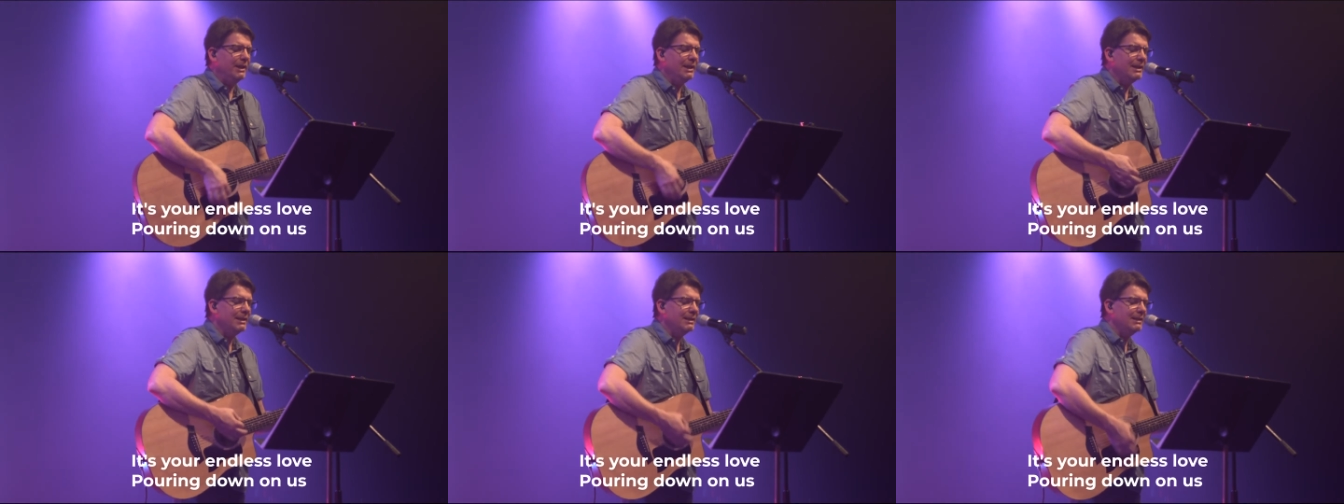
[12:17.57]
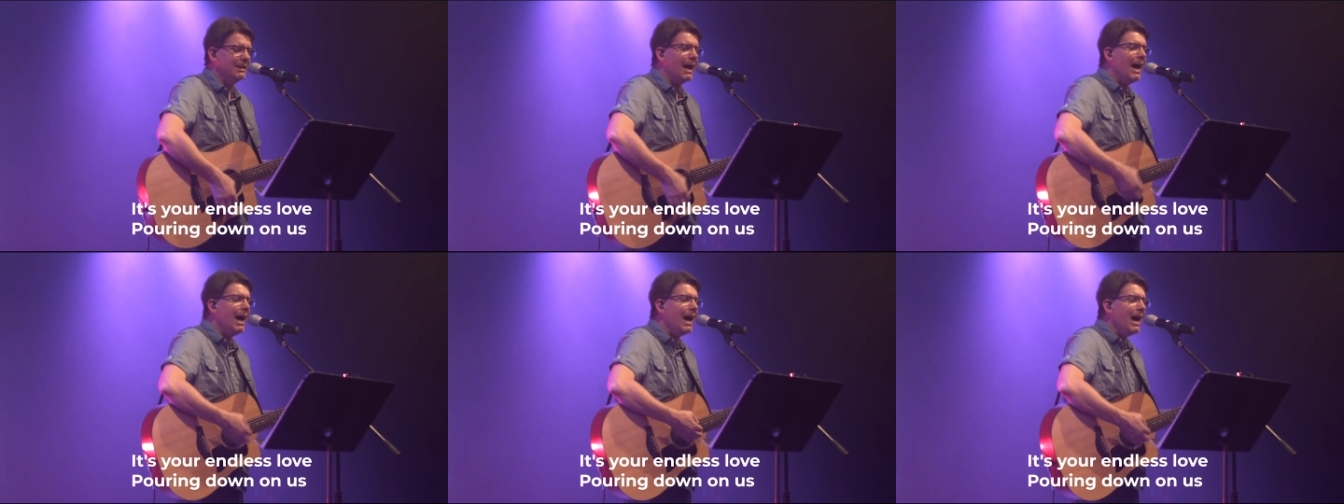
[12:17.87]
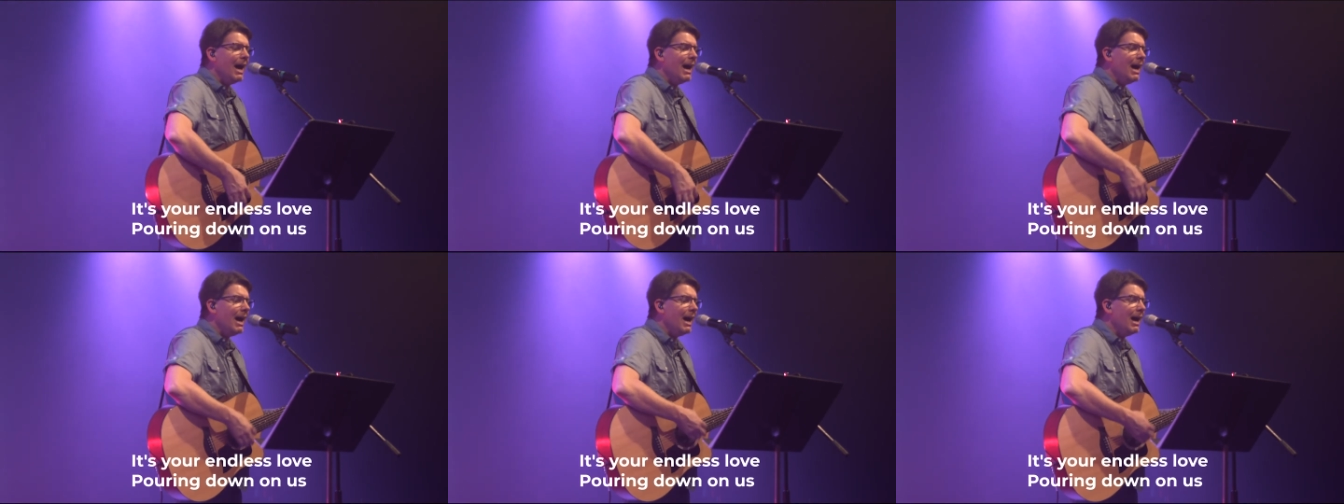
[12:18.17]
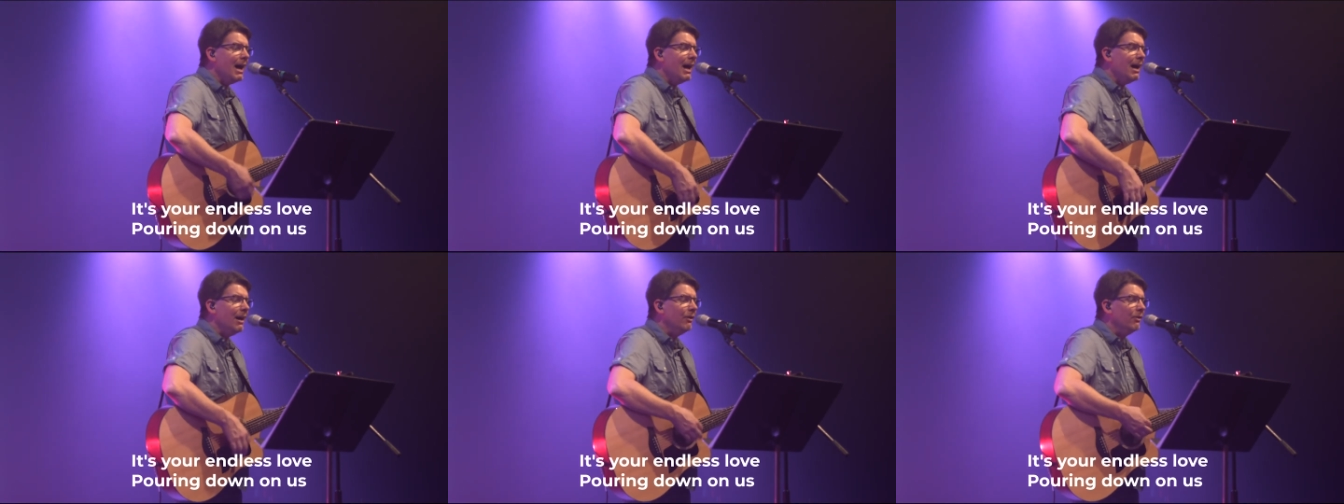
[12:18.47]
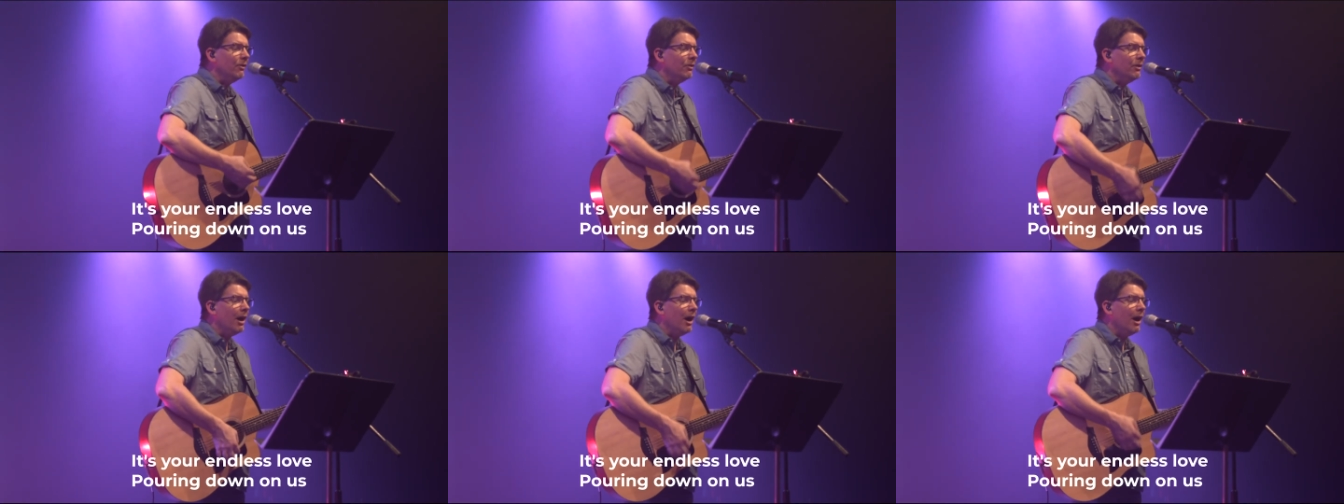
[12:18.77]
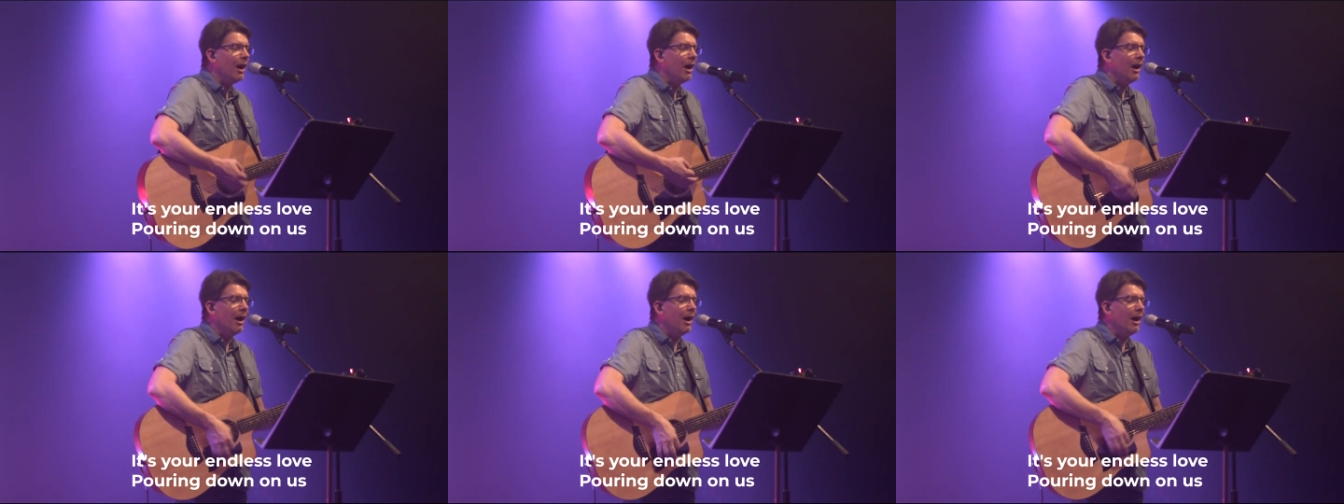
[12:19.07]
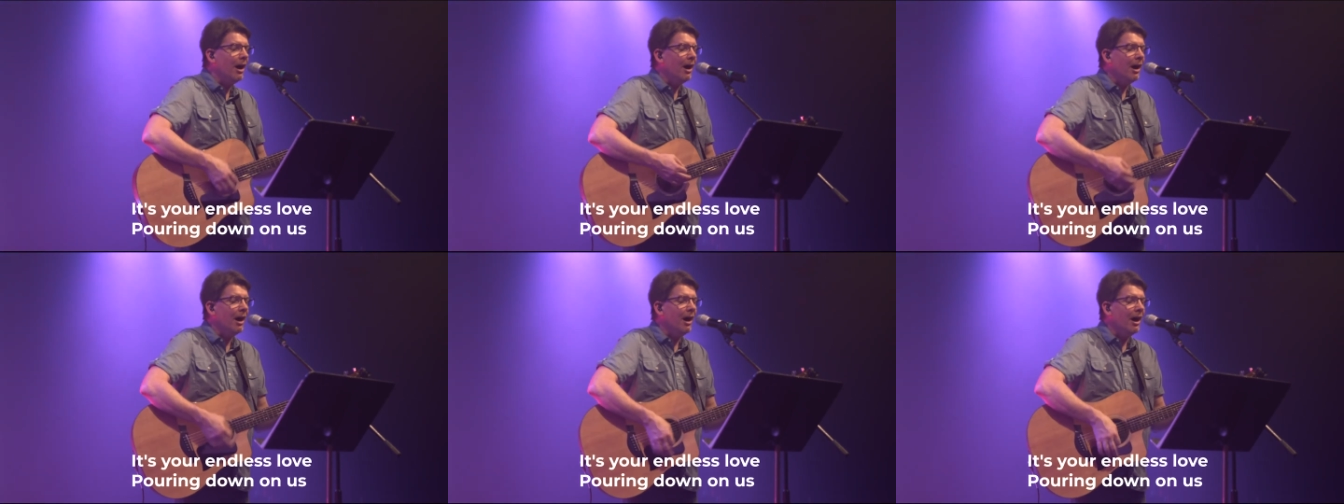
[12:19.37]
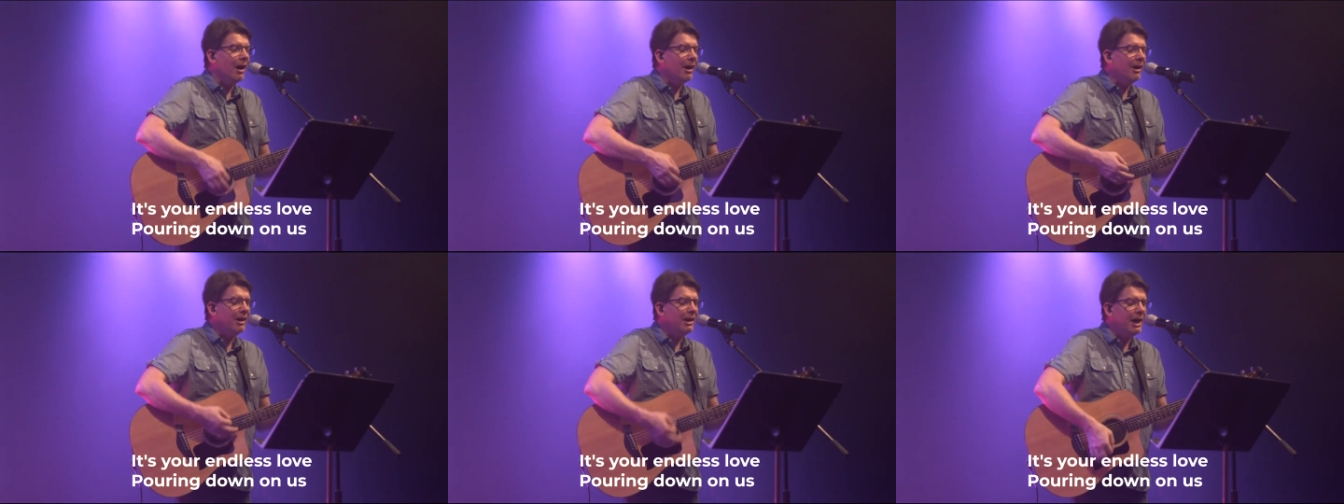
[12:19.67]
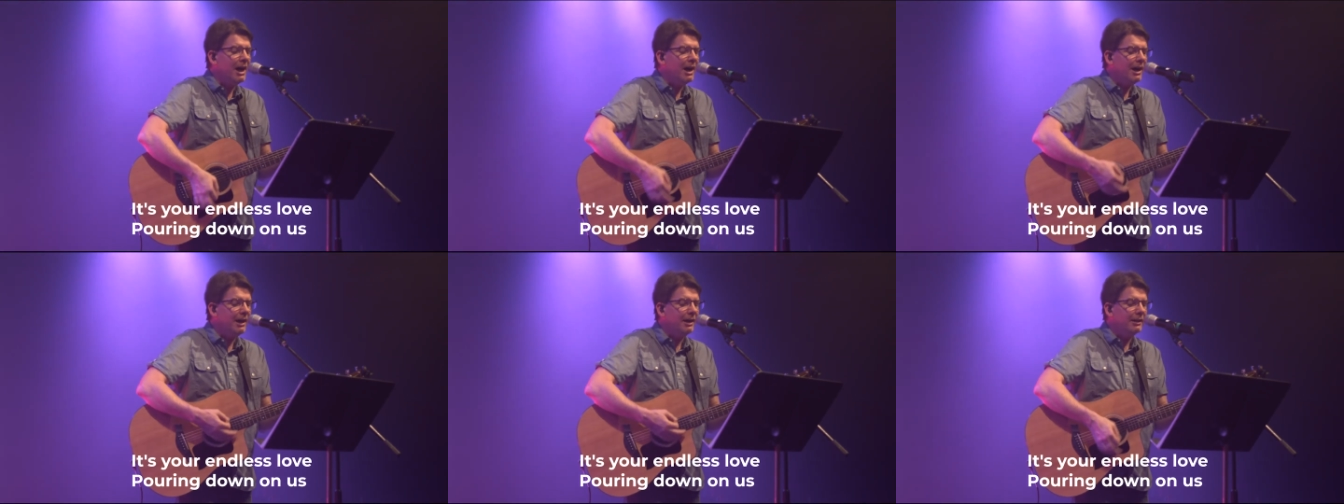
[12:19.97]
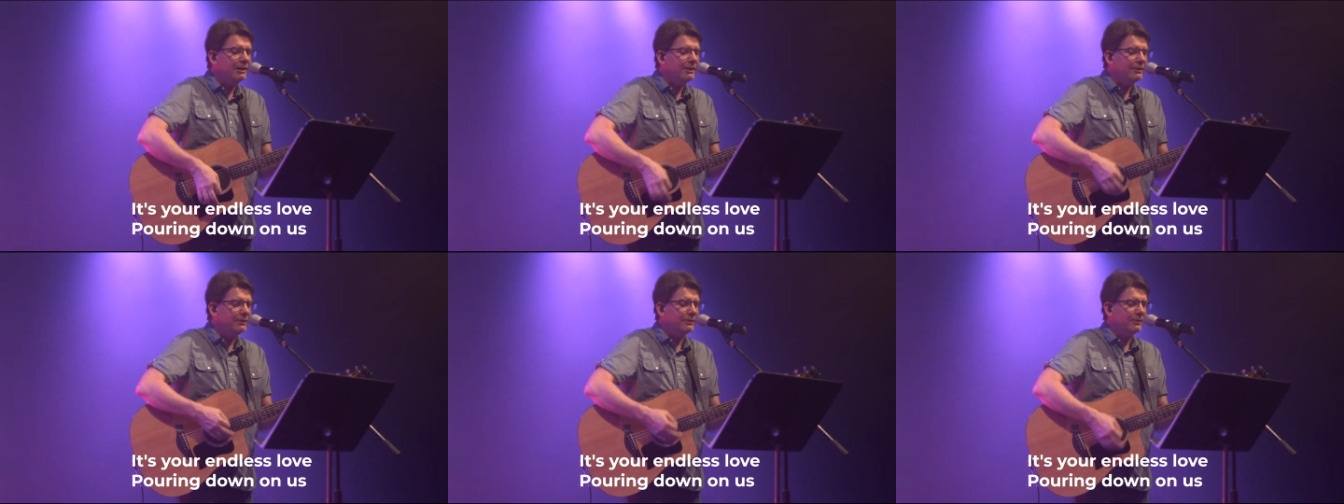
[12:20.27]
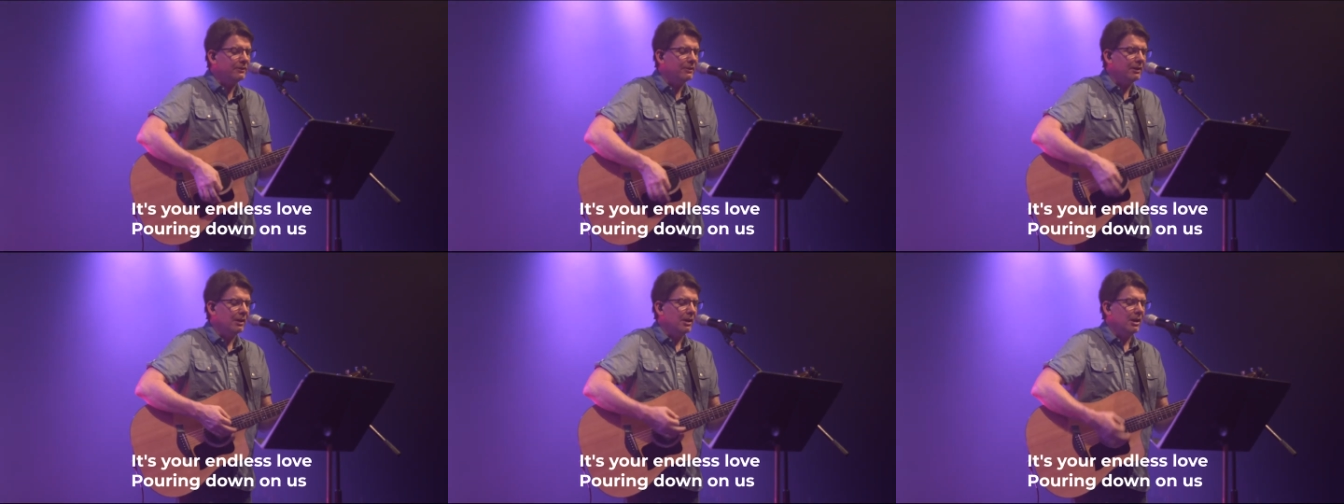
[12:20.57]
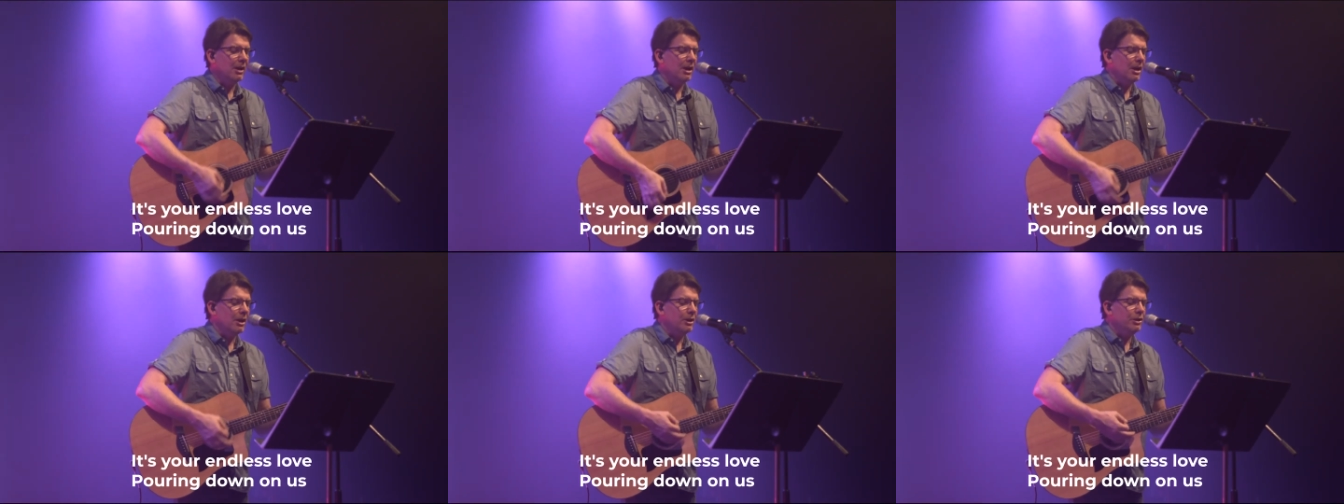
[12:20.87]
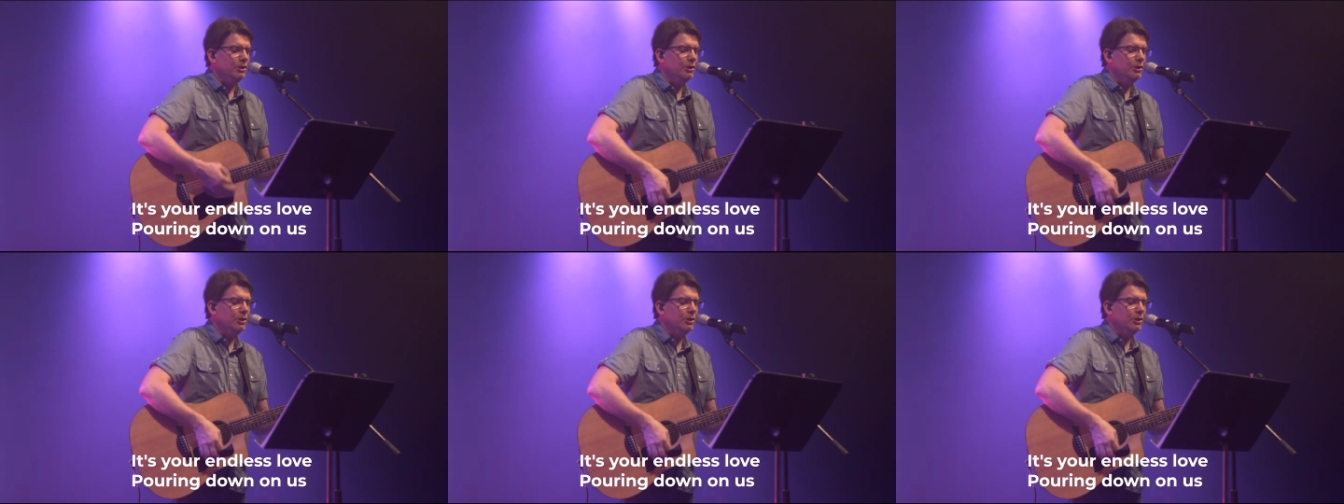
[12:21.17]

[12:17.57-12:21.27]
pouring down on us.